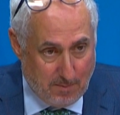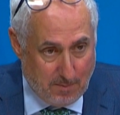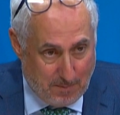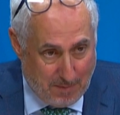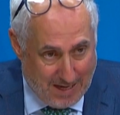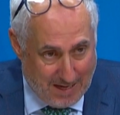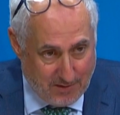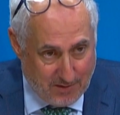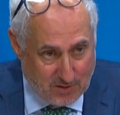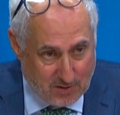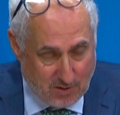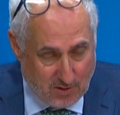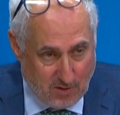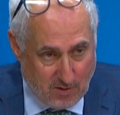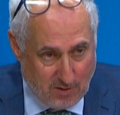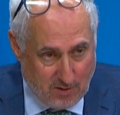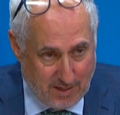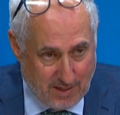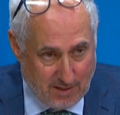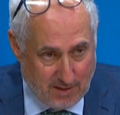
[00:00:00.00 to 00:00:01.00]
by the
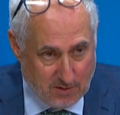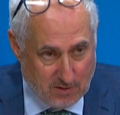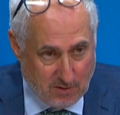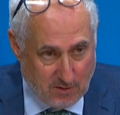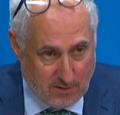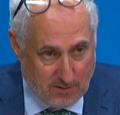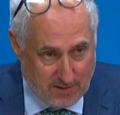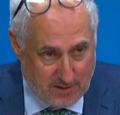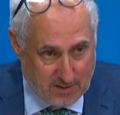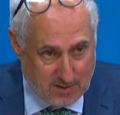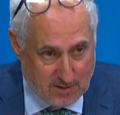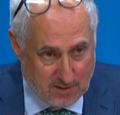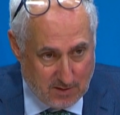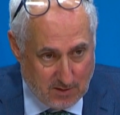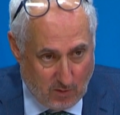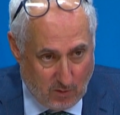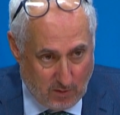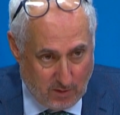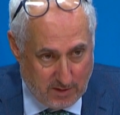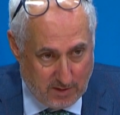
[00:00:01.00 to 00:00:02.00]
Security Council of
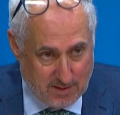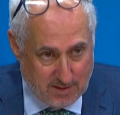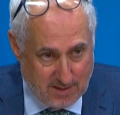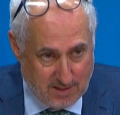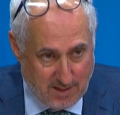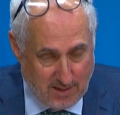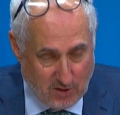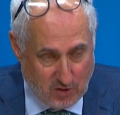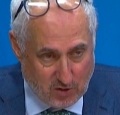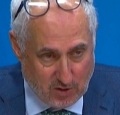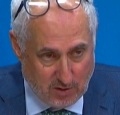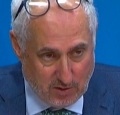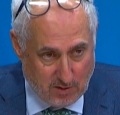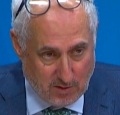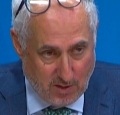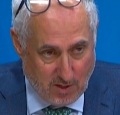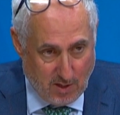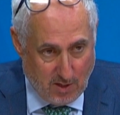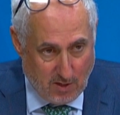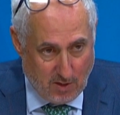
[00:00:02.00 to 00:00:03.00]
this
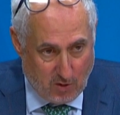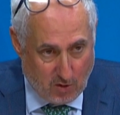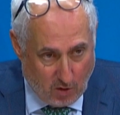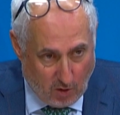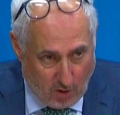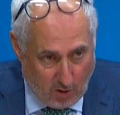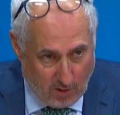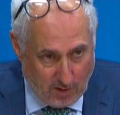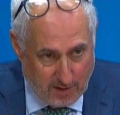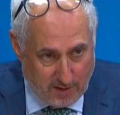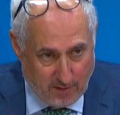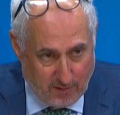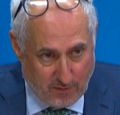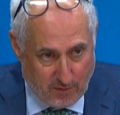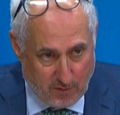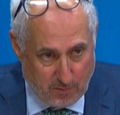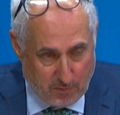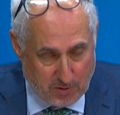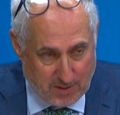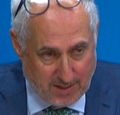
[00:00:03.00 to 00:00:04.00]
organization, calling
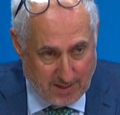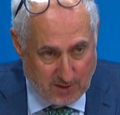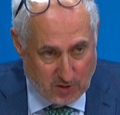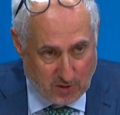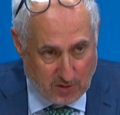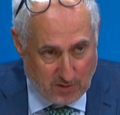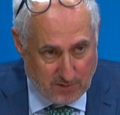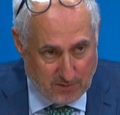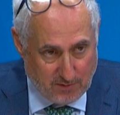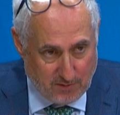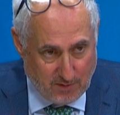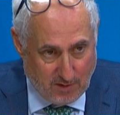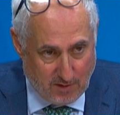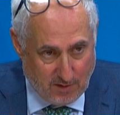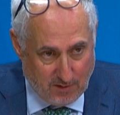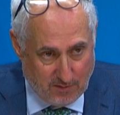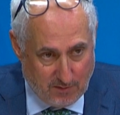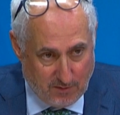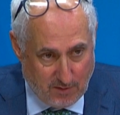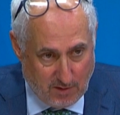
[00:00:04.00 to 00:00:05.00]
for the protection
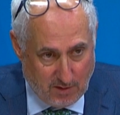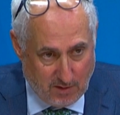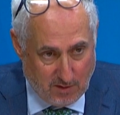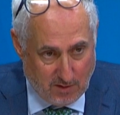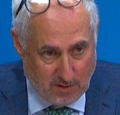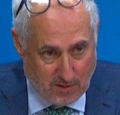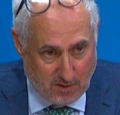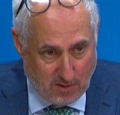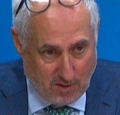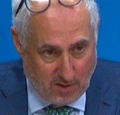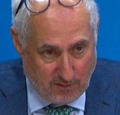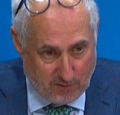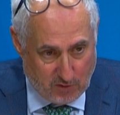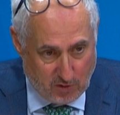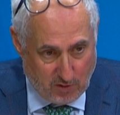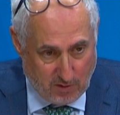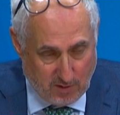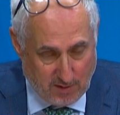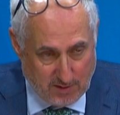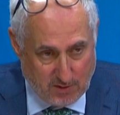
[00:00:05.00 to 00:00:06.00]
of
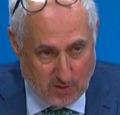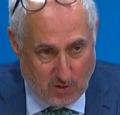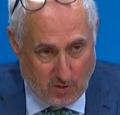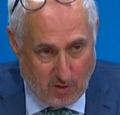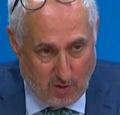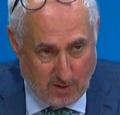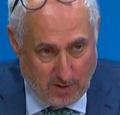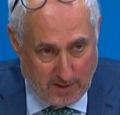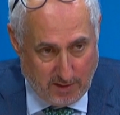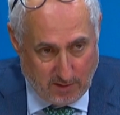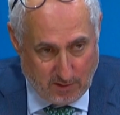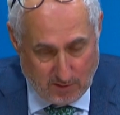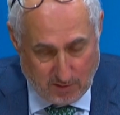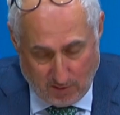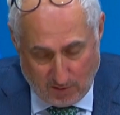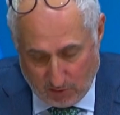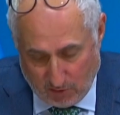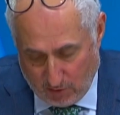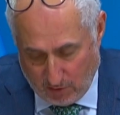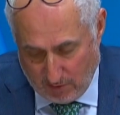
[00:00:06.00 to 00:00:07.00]
journalists, calling
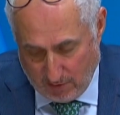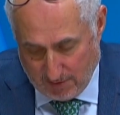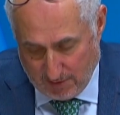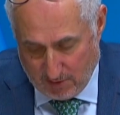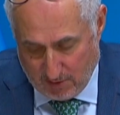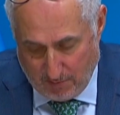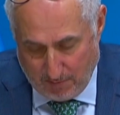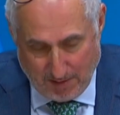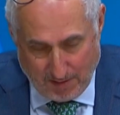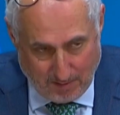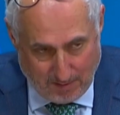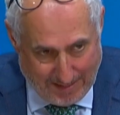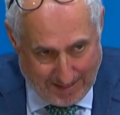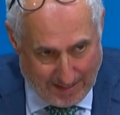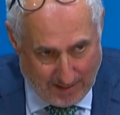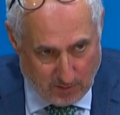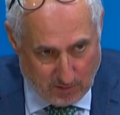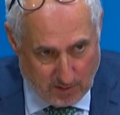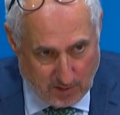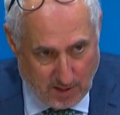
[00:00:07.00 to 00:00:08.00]
on journalists to be
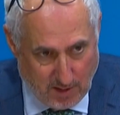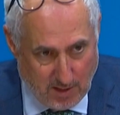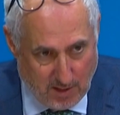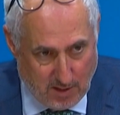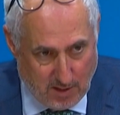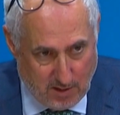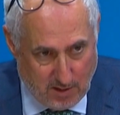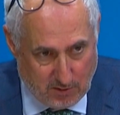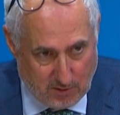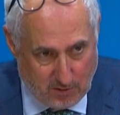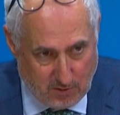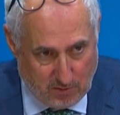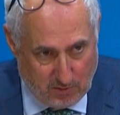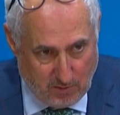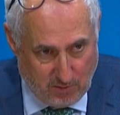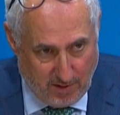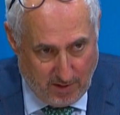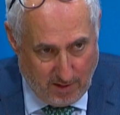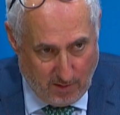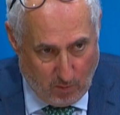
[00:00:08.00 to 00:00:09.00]
allowed to
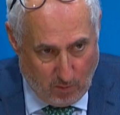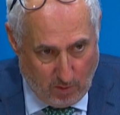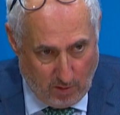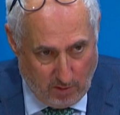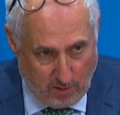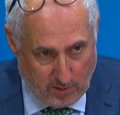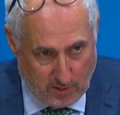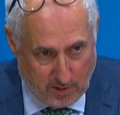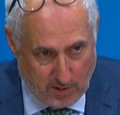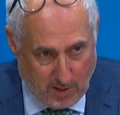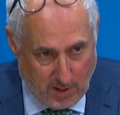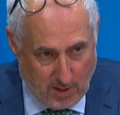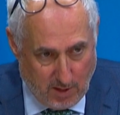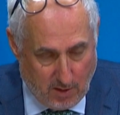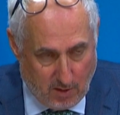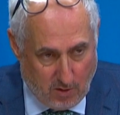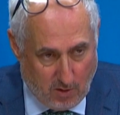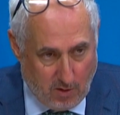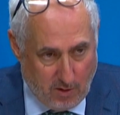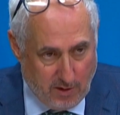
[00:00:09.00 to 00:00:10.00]
do their work,
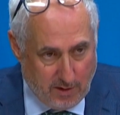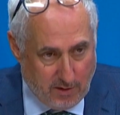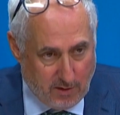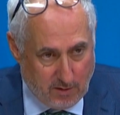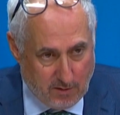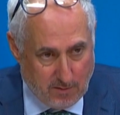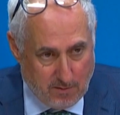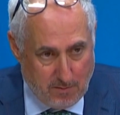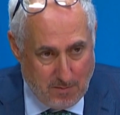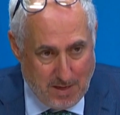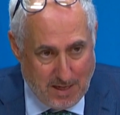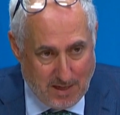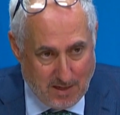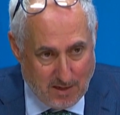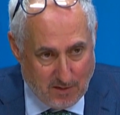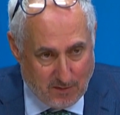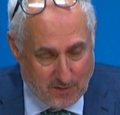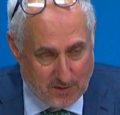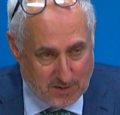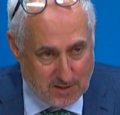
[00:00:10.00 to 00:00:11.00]
calling on
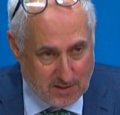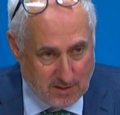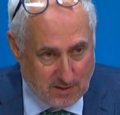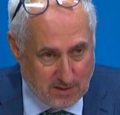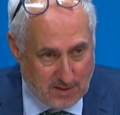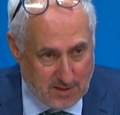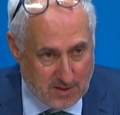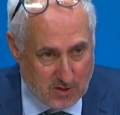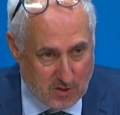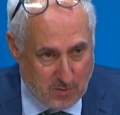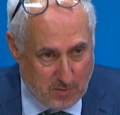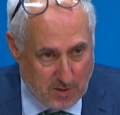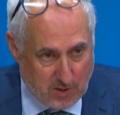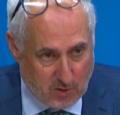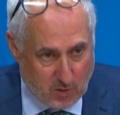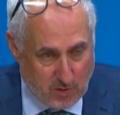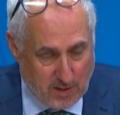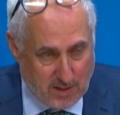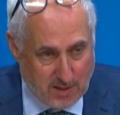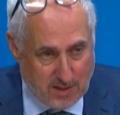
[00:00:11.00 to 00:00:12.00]
media facilities to be
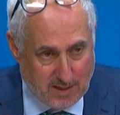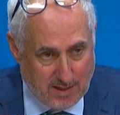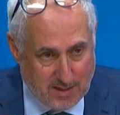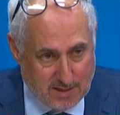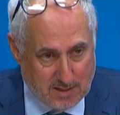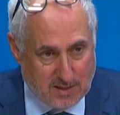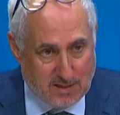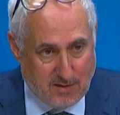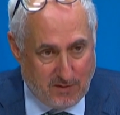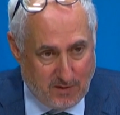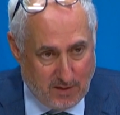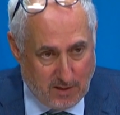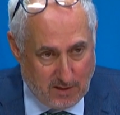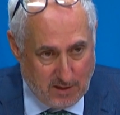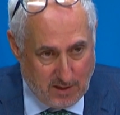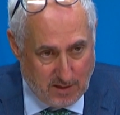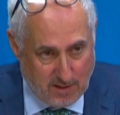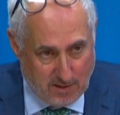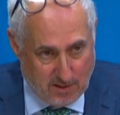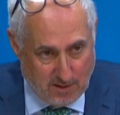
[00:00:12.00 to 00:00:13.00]
treated as
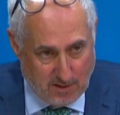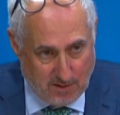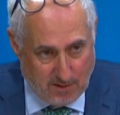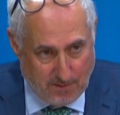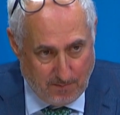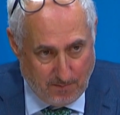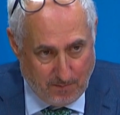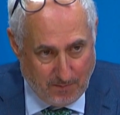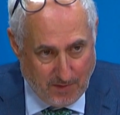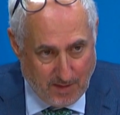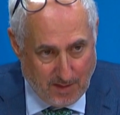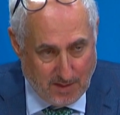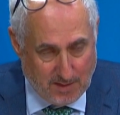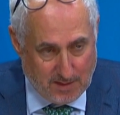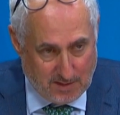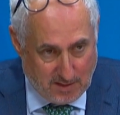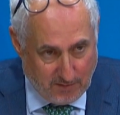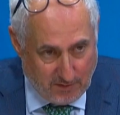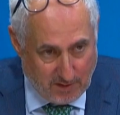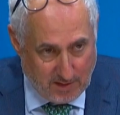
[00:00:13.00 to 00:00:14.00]
civilian
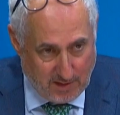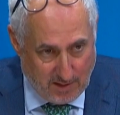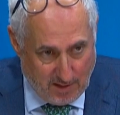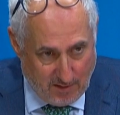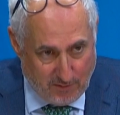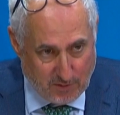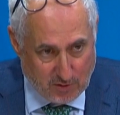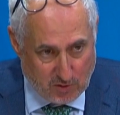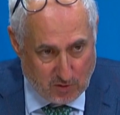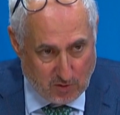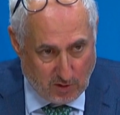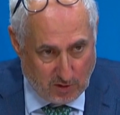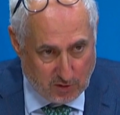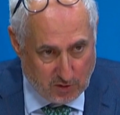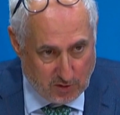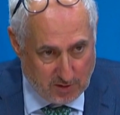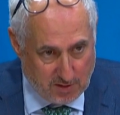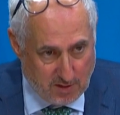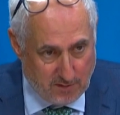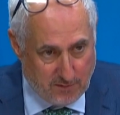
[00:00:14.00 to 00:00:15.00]

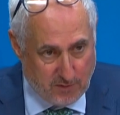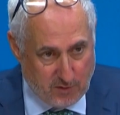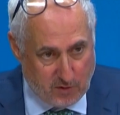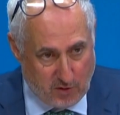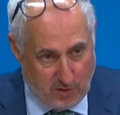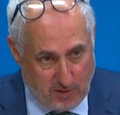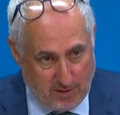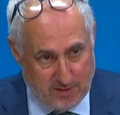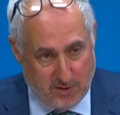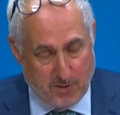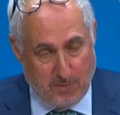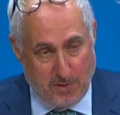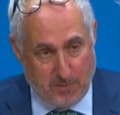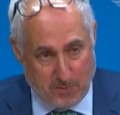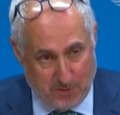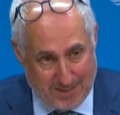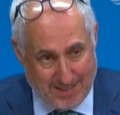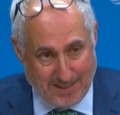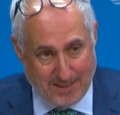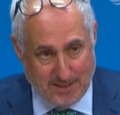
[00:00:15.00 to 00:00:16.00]
infrastructures, and for journalists to be
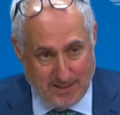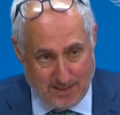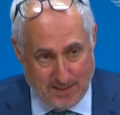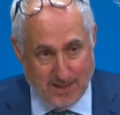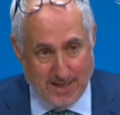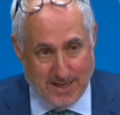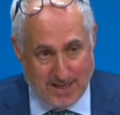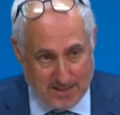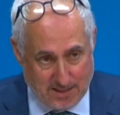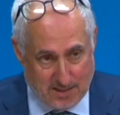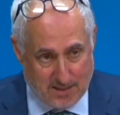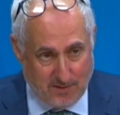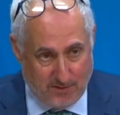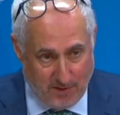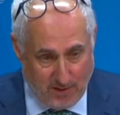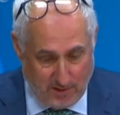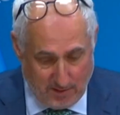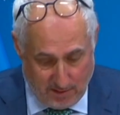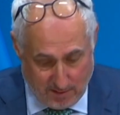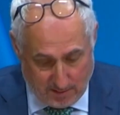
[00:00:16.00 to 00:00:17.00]
protected as
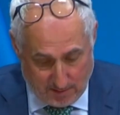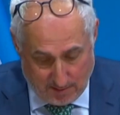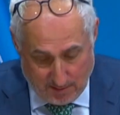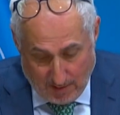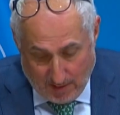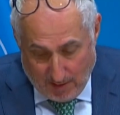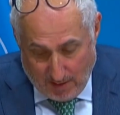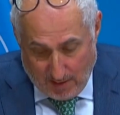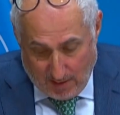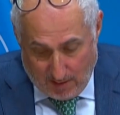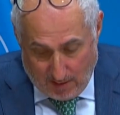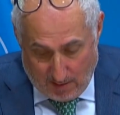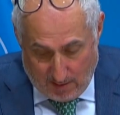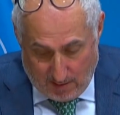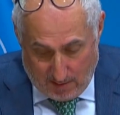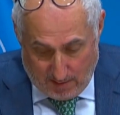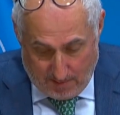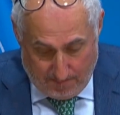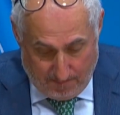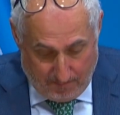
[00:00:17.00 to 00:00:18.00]
civilians.
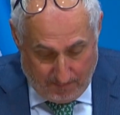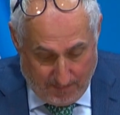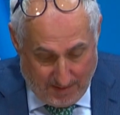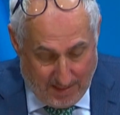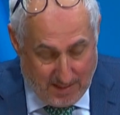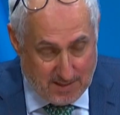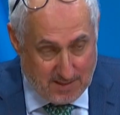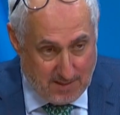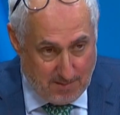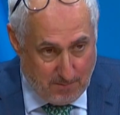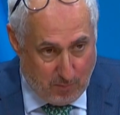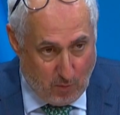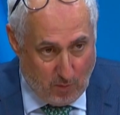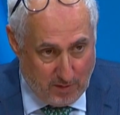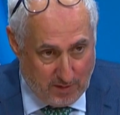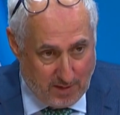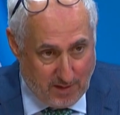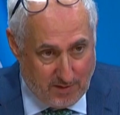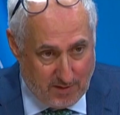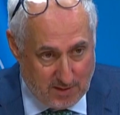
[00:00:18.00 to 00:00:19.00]
It is
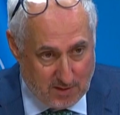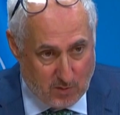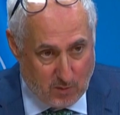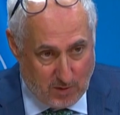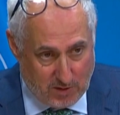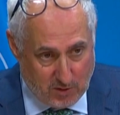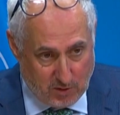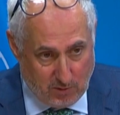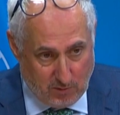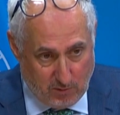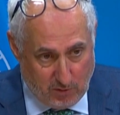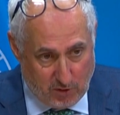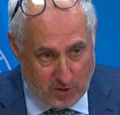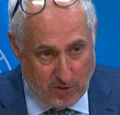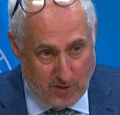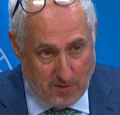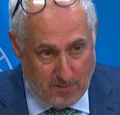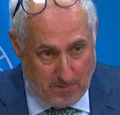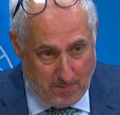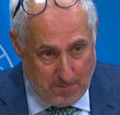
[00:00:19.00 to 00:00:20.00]
important that this
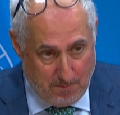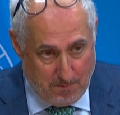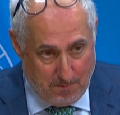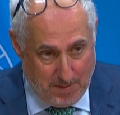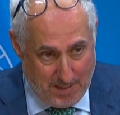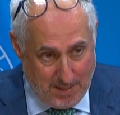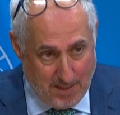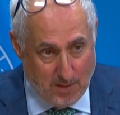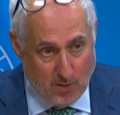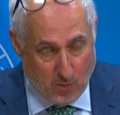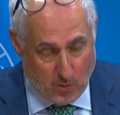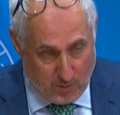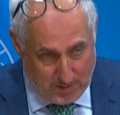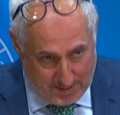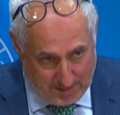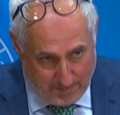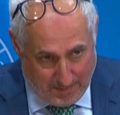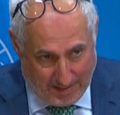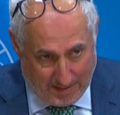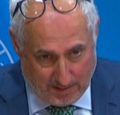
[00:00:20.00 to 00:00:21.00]
resolution be
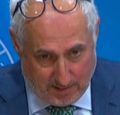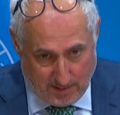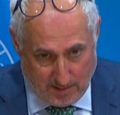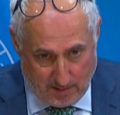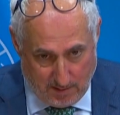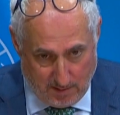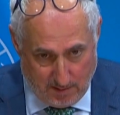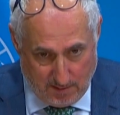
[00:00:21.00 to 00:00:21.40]
respected.